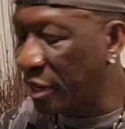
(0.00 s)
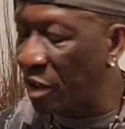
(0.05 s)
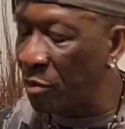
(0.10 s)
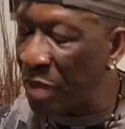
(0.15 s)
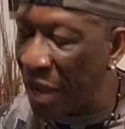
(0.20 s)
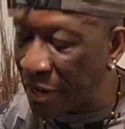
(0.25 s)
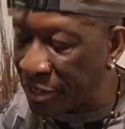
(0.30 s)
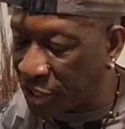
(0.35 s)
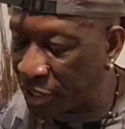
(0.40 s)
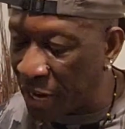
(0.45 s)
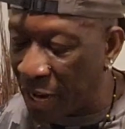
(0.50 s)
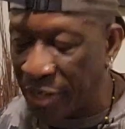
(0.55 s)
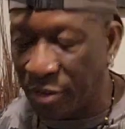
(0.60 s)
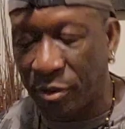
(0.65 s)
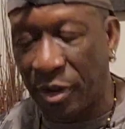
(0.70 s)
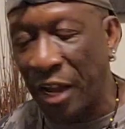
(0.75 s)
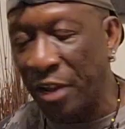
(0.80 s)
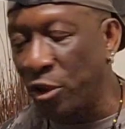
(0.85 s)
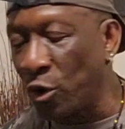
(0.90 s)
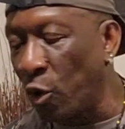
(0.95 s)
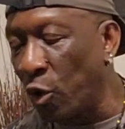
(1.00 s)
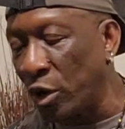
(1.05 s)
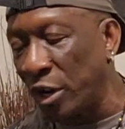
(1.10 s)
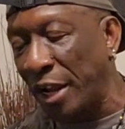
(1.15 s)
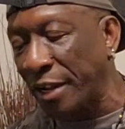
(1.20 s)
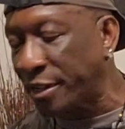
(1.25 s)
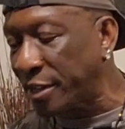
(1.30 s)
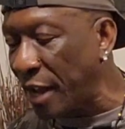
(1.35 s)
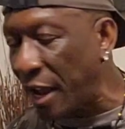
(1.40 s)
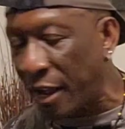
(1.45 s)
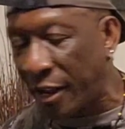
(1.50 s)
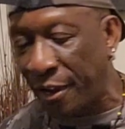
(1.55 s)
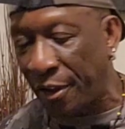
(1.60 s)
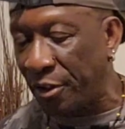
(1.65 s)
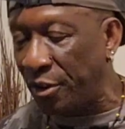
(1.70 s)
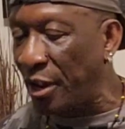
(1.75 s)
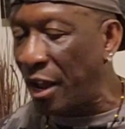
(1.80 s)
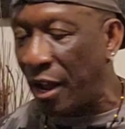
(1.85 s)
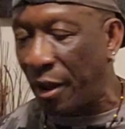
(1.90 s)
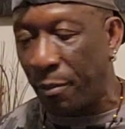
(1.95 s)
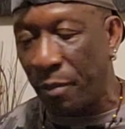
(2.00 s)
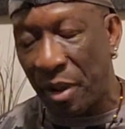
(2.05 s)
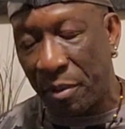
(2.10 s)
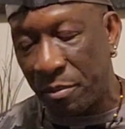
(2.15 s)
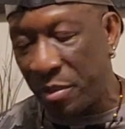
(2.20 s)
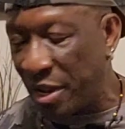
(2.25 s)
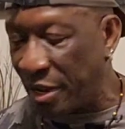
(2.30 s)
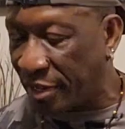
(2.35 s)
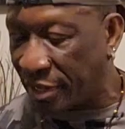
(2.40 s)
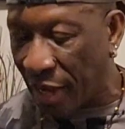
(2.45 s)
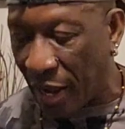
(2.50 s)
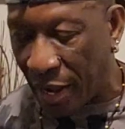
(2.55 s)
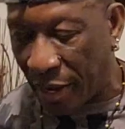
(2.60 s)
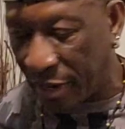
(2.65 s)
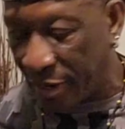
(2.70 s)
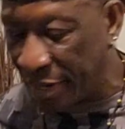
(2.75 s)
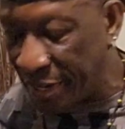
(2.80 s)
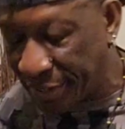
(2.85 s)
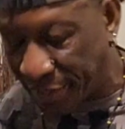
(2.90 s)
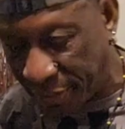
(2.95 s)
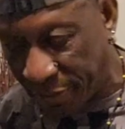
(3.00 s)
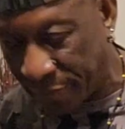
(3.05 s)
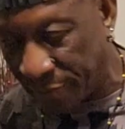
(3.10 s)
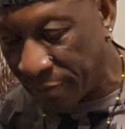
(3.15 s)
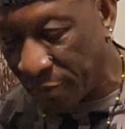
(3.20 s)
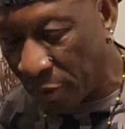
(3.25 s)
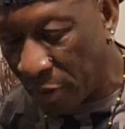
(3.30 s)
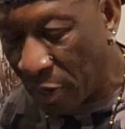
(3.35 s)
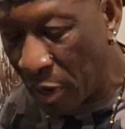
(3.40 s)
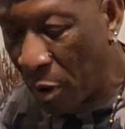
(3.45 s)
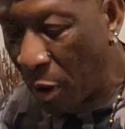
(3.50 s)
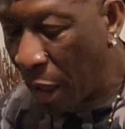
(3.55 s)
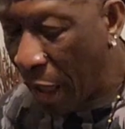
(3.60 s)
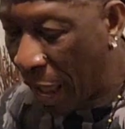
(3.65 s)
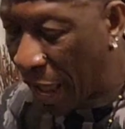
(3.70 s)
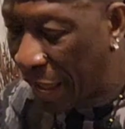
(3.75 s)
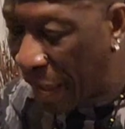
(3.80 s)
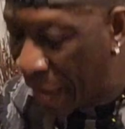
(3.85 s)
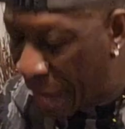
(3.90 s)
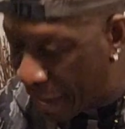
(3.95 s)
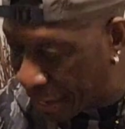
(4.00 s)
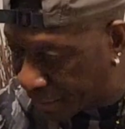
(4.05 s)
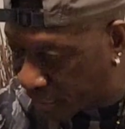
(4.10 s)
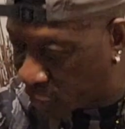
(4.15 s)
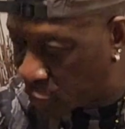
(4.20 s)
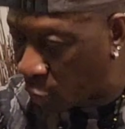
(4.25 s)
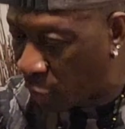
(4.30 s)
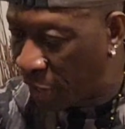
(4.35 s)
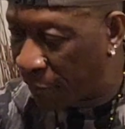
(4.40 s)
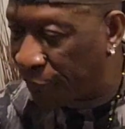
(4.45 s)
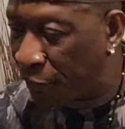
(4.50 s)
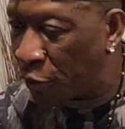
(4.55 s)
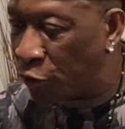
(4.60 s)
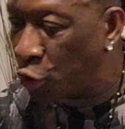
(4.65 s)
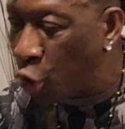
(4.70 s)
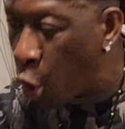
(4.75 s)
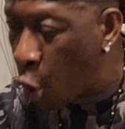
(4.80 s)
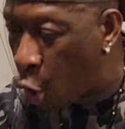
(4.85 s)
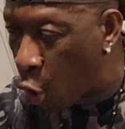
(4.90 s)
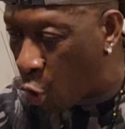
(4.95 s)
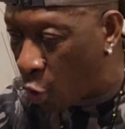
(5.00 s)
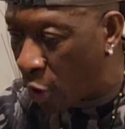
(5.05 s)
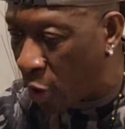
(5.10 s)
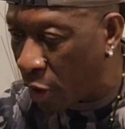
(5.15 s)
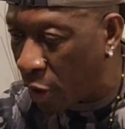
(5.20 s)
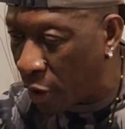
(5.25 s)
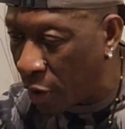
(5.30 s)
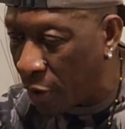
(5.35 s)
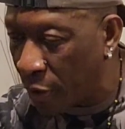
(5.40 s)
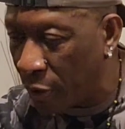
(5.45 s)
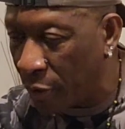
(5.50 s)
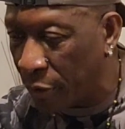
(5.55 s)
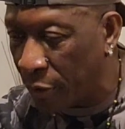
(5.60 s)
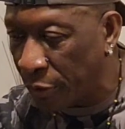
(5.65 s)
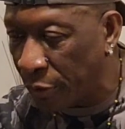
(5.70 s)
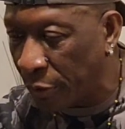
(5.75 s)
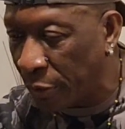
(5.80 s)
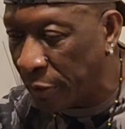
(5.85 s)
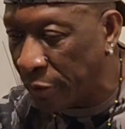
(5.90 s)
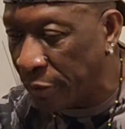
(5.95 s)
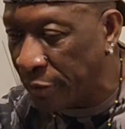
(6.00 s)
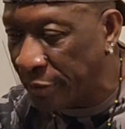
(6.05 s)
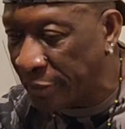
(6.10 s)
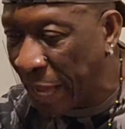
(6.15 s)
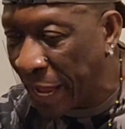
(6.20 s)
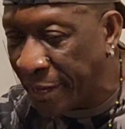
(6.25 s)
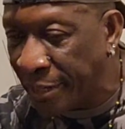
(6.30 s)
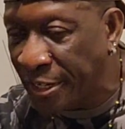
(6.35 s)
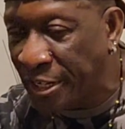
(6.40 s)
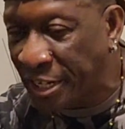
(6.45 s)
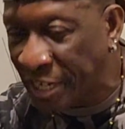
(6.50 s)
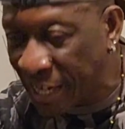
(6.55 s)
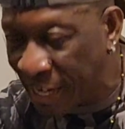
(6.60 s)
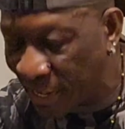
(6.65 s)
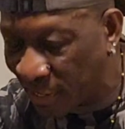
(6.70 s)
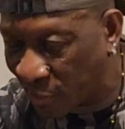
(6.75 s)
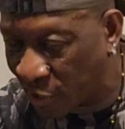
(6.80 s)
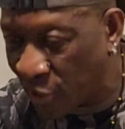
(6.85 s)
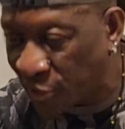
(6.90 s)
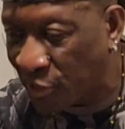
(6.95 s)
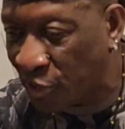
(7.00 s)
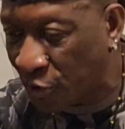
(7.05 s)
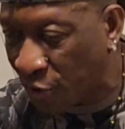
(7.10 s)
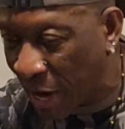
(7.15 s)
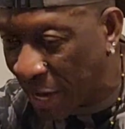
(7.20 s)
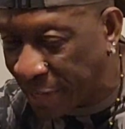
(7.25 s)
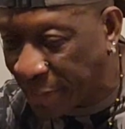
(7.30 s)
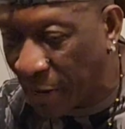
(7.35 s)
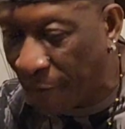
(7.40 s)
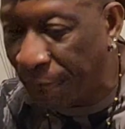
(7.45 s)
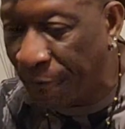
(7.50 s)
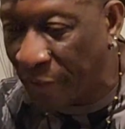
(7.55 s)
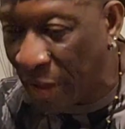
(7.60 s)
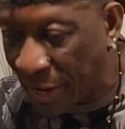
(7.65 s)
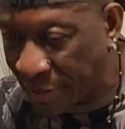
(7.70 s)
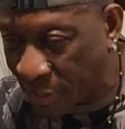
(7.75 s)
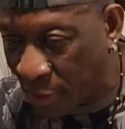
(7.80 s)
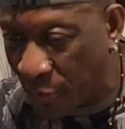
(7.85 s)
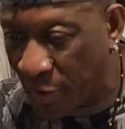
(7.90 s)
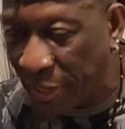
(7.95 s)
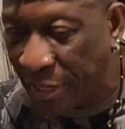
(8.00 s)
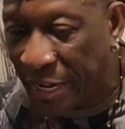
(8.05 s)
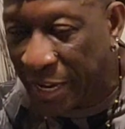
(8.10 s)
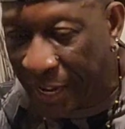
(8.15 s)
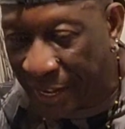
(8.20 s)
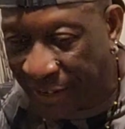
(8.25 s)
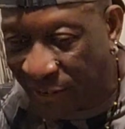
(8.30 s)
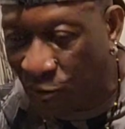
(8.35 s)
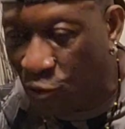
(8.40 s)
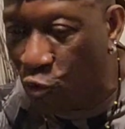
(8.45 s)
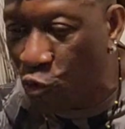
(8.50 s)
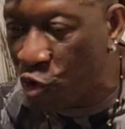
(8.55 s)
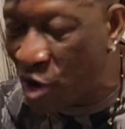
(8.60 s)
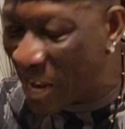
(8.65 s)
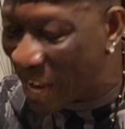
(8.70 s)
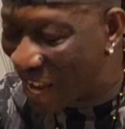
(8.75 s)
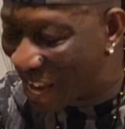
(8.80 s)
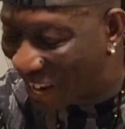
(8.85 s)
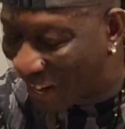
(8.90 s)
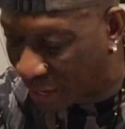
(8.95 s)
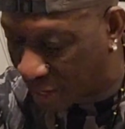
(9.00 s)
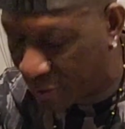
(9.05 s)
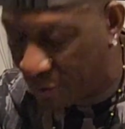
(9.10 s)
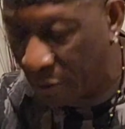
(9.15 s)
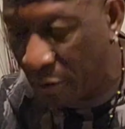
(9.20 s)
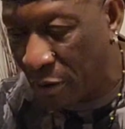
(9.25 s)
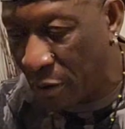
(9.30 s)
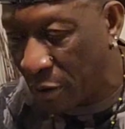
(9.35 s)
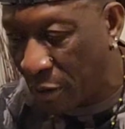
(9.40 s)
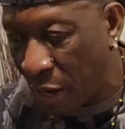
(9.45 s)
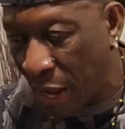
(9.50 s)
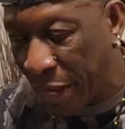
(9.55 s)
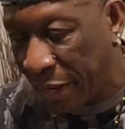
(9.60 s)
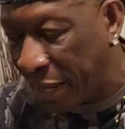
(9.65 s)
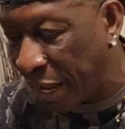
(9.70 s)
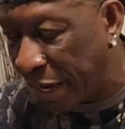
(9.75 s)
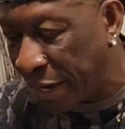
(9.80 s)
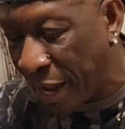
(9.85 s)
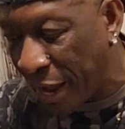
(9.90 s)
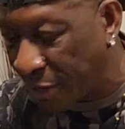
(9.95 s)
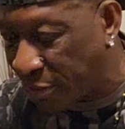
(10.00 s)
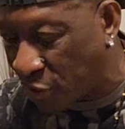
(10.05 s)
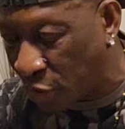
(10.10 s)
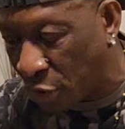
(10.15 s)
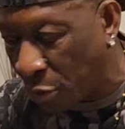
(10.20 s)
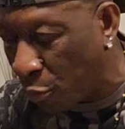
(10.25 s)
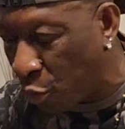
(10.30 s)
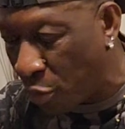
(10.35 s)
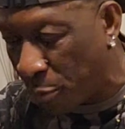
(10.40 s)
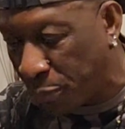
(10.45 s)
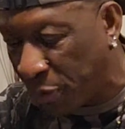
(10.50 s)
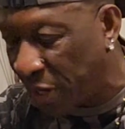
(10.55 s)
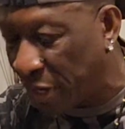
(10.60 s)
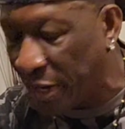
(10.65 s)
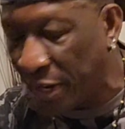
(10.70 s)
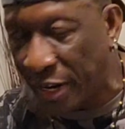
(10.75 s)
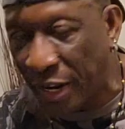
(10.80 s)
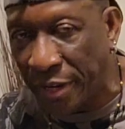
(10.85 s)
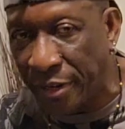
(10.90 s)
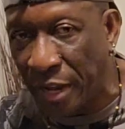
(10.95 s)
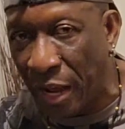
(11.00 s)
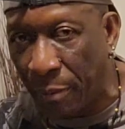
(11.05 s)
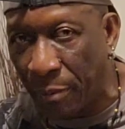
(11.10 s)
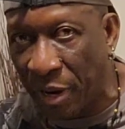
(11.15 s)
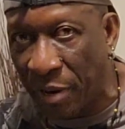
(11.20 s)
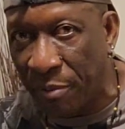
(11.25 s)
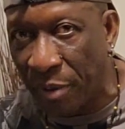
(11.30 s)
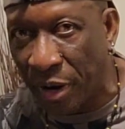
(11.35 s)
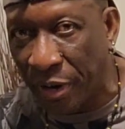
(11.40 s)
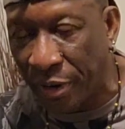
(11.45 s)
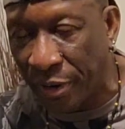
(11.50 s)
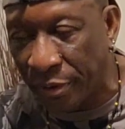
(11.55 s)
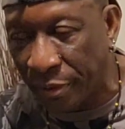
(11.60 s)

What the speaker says: Give me a chance, because you only are talking now. Make me talk. Listen, I ask you if you know that Jesus Christ of Nazareth is real. I can't ask you no more plainer than that, my brother.